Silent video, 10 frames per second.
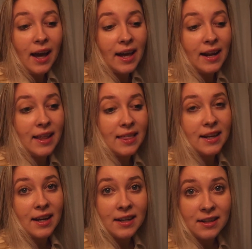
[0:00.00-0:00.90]
and I
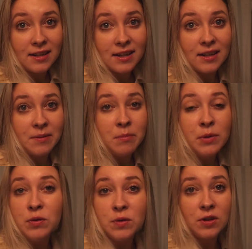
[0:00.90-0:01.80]
think I need a
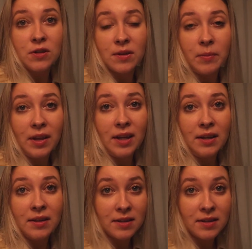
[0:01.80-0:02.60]
mousse or something